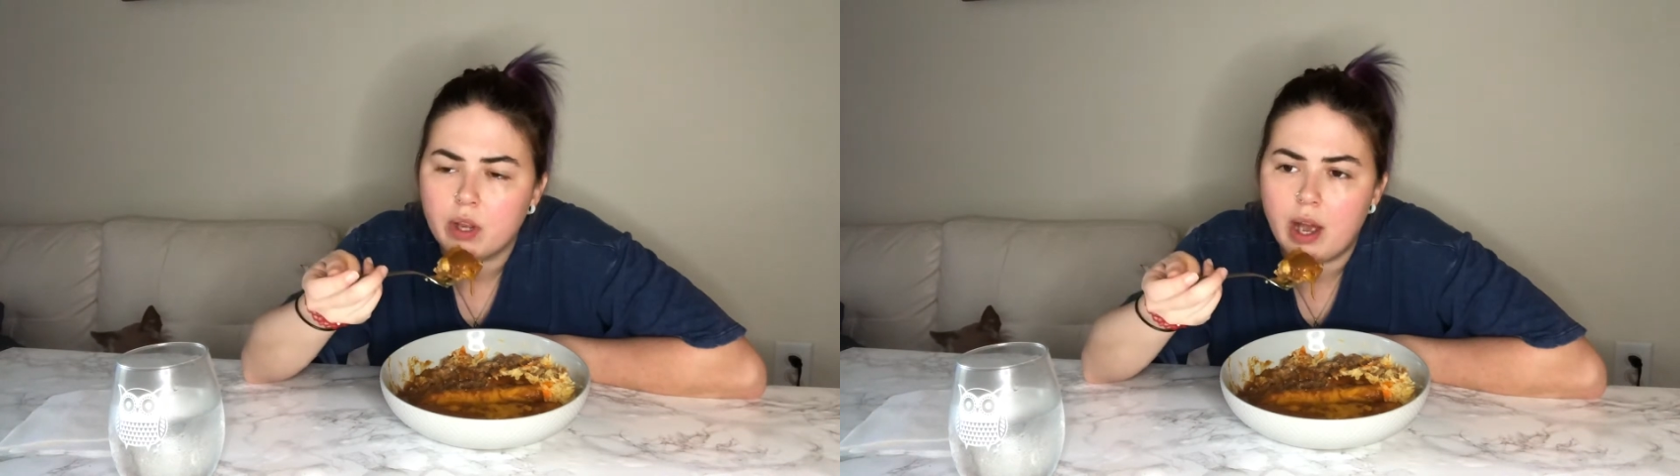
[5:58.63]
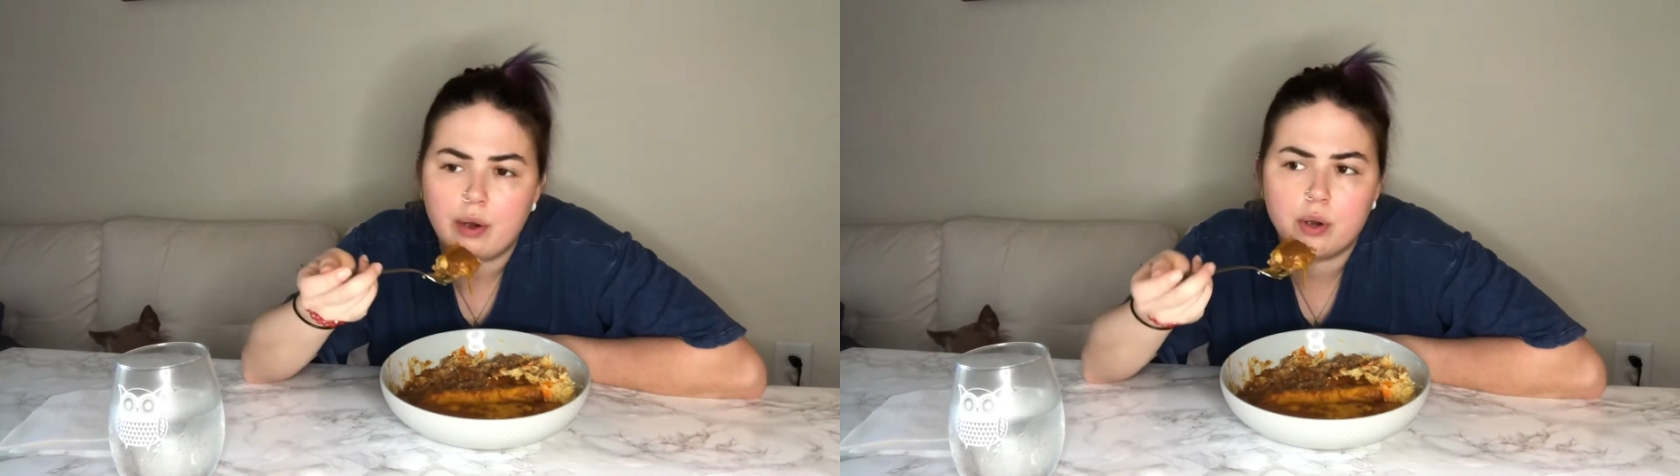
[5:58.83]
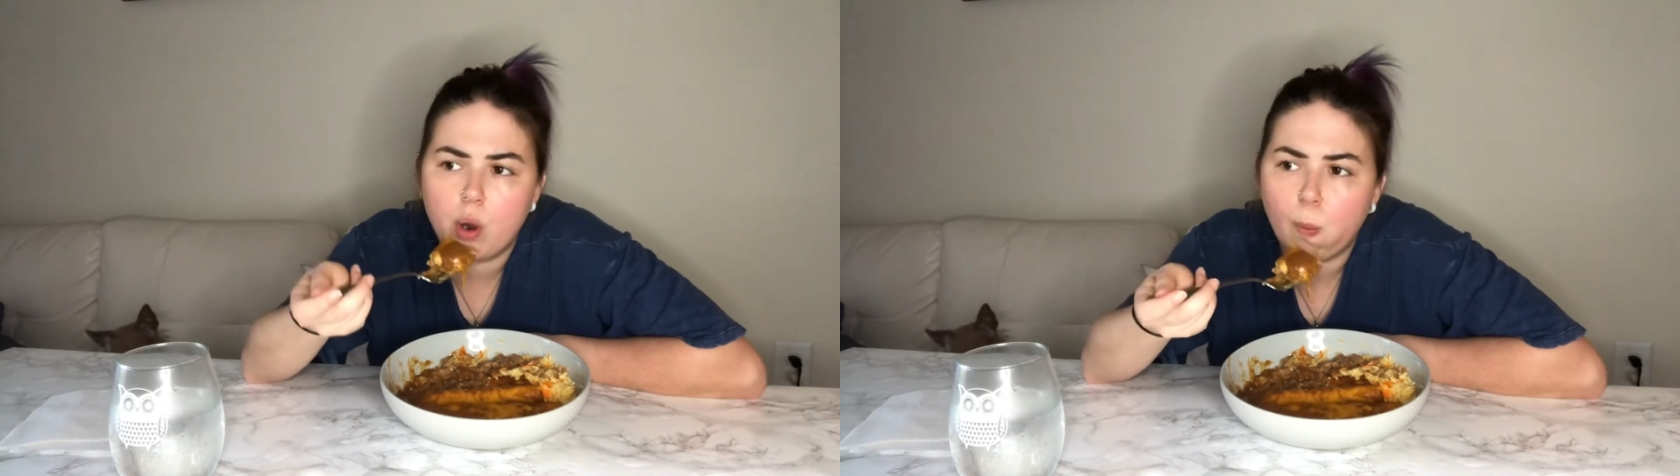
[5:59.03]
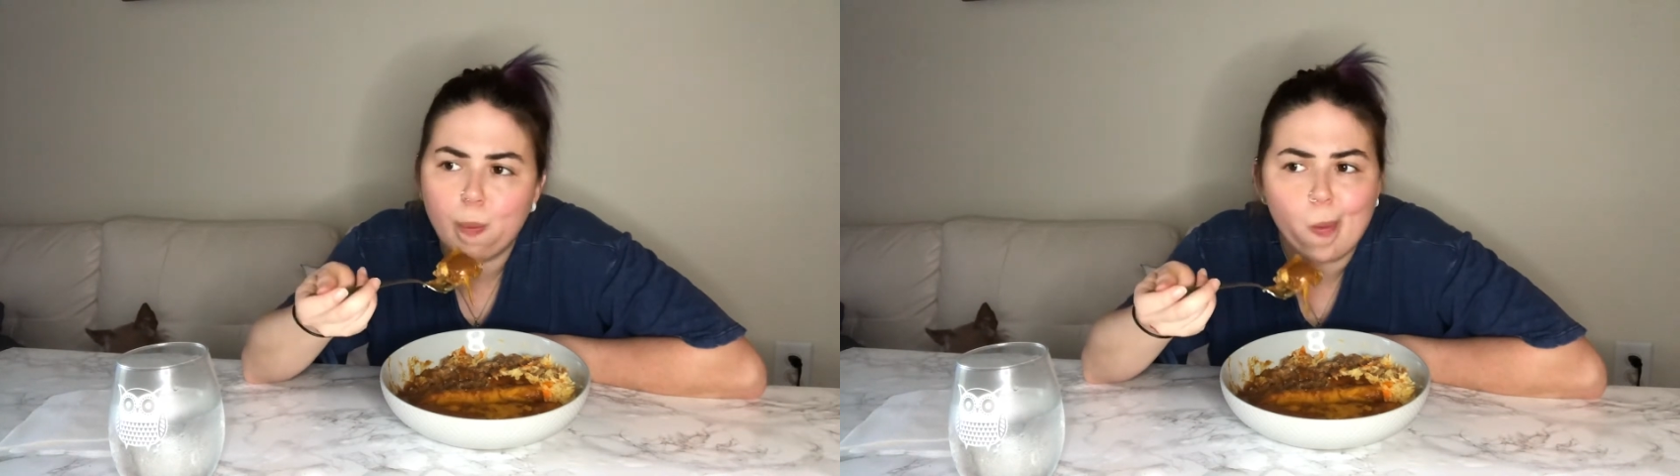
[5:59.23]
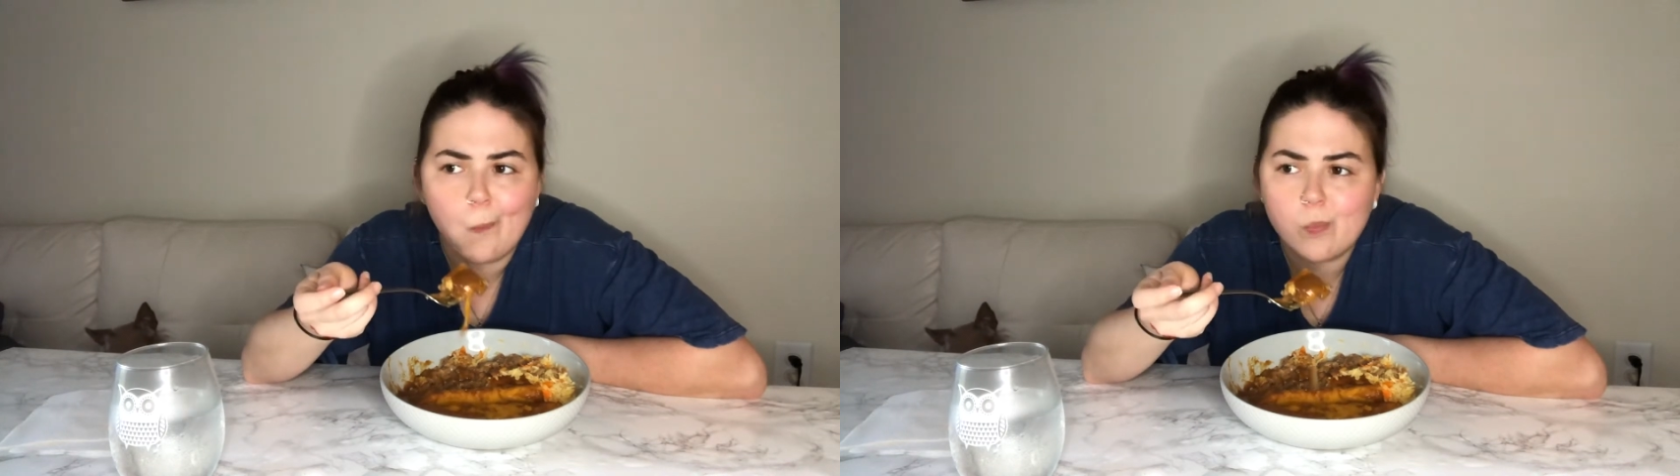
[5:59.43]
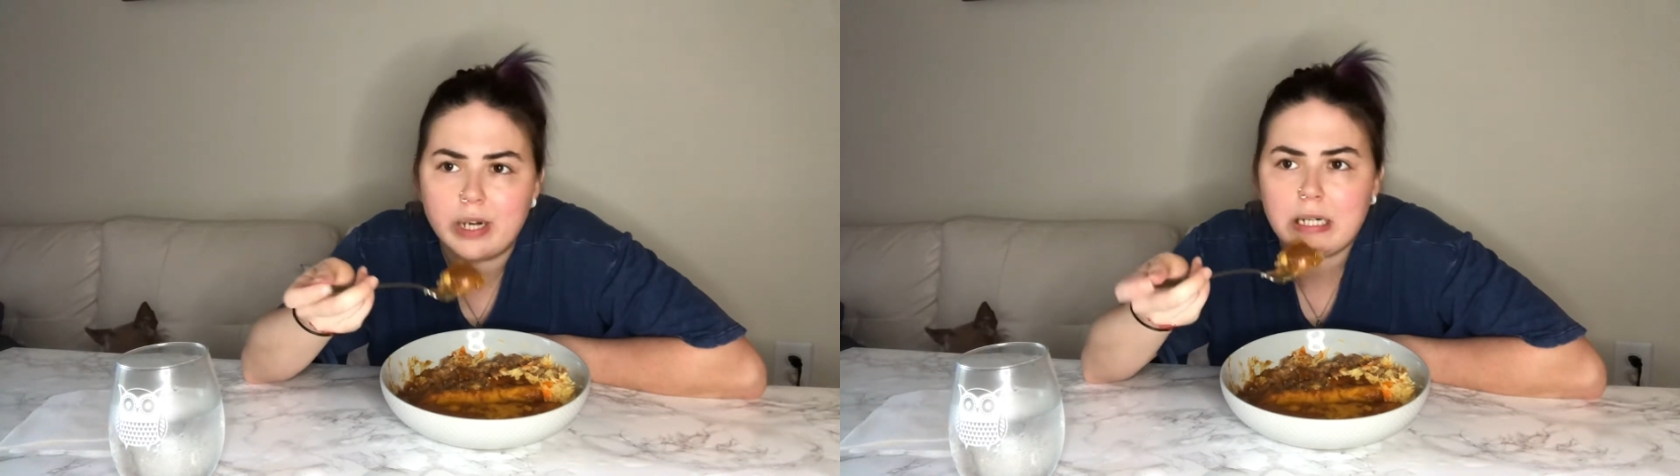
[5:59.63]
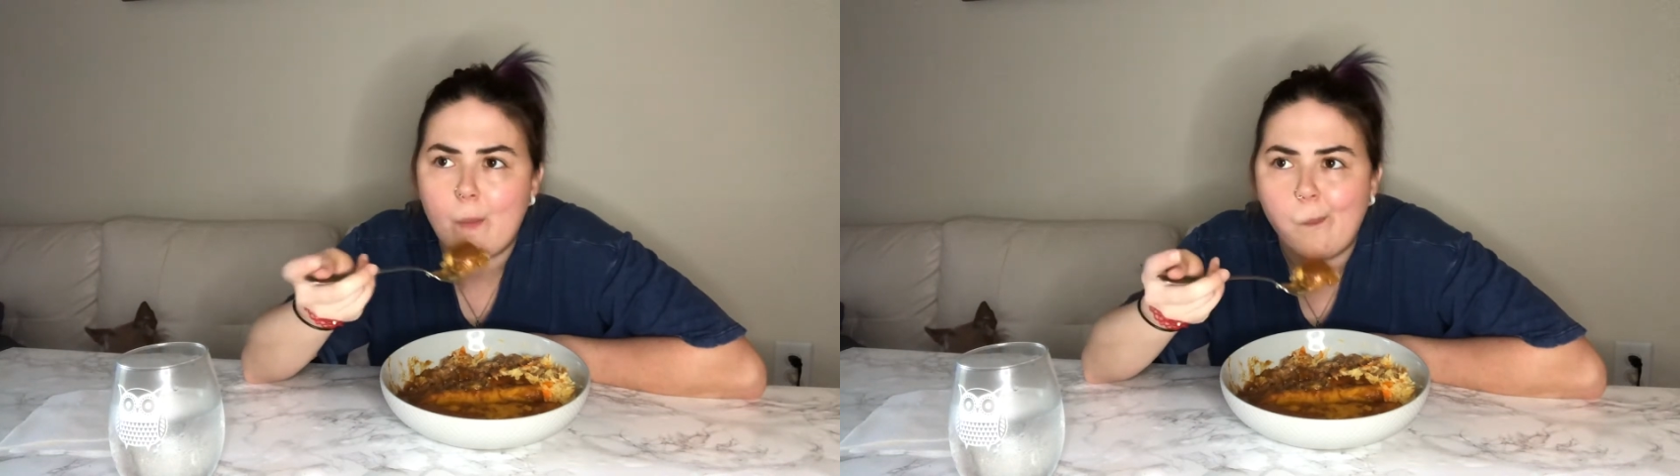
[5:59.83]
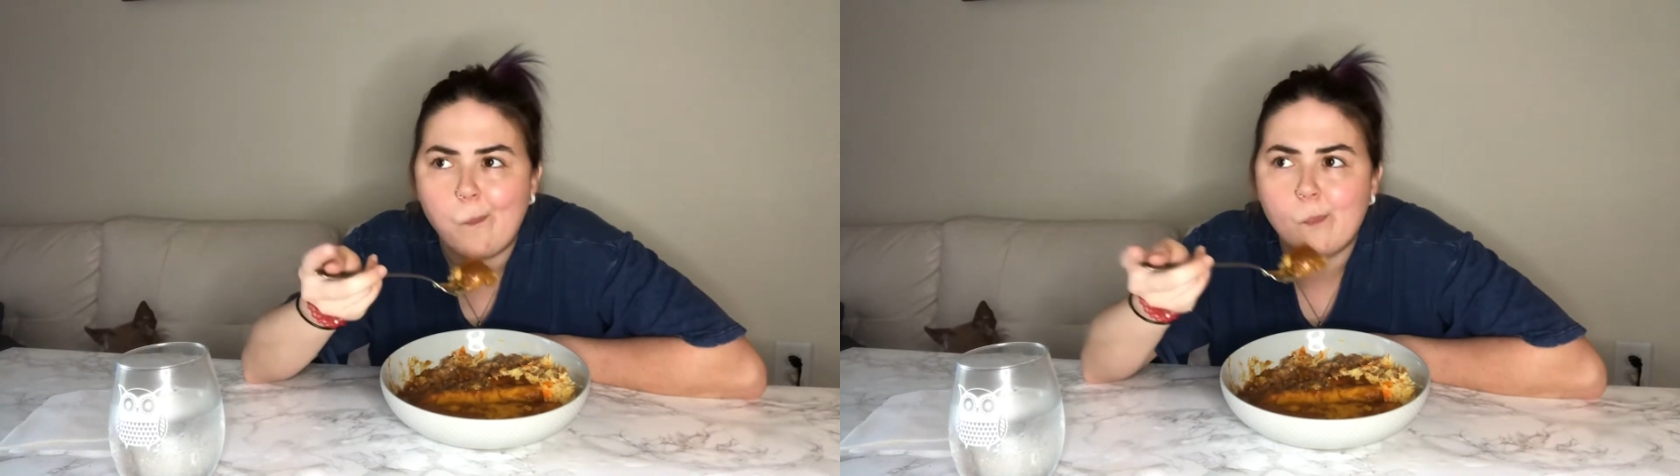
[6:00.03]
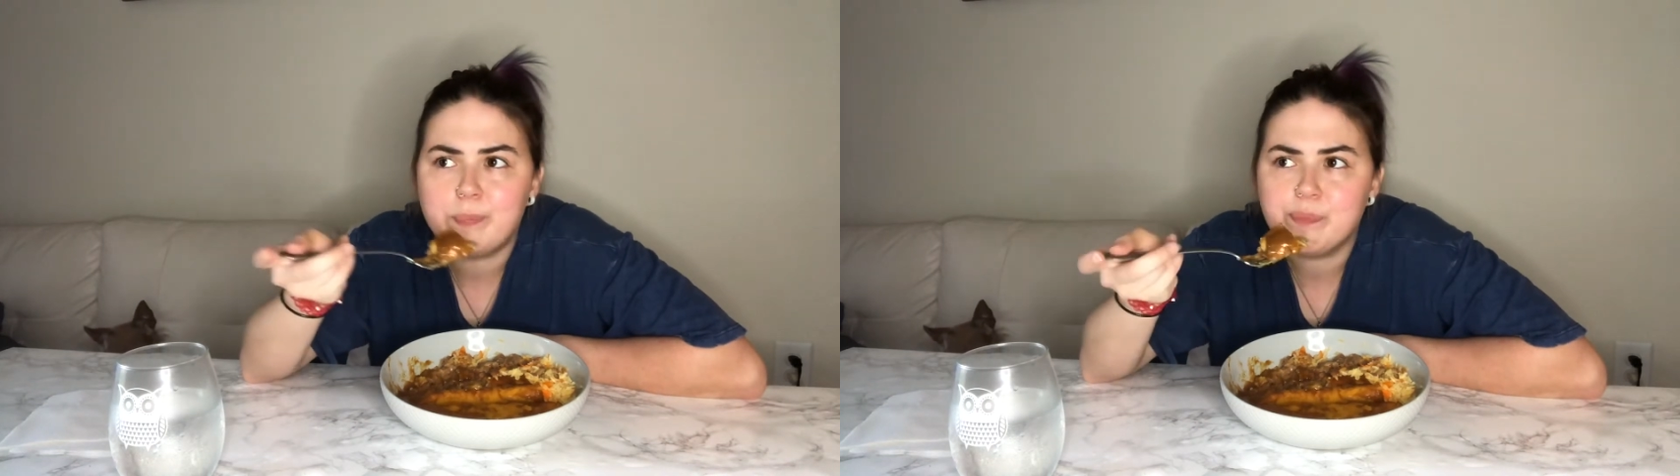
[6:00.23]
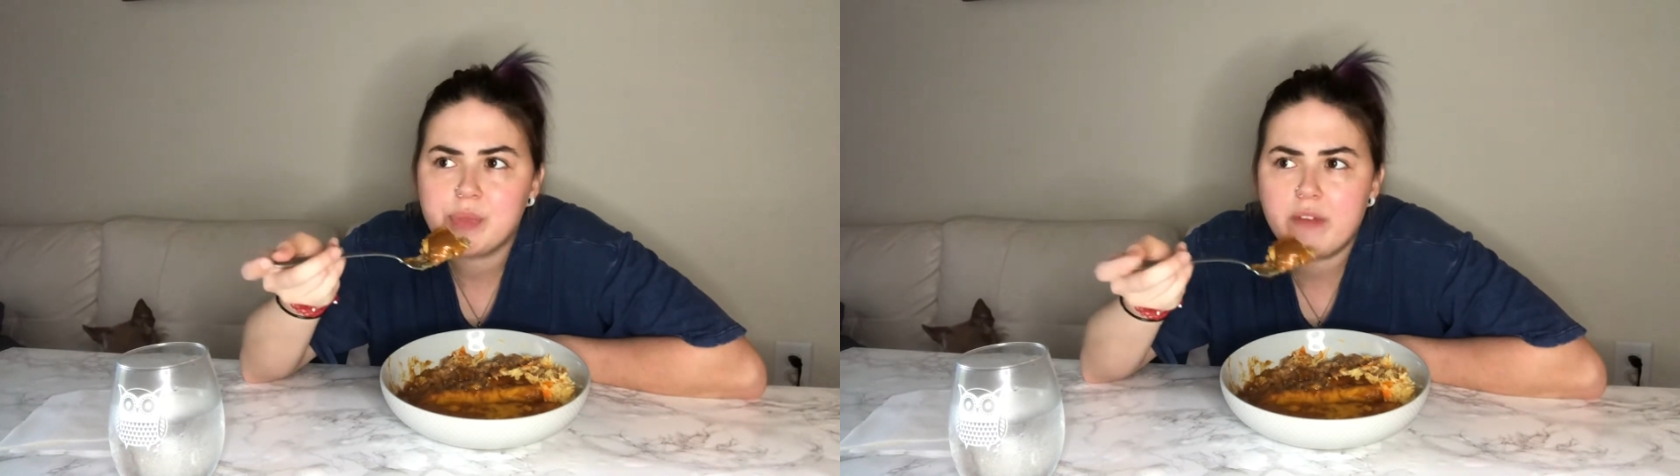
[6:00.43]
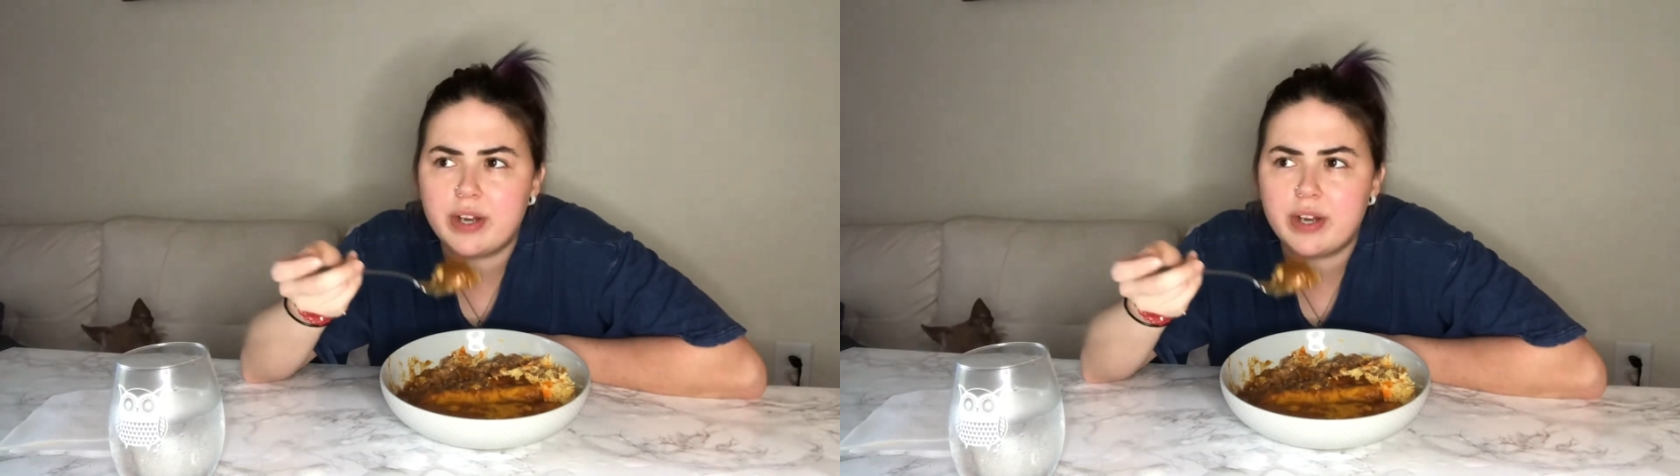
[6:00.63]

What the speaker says: I don't know like if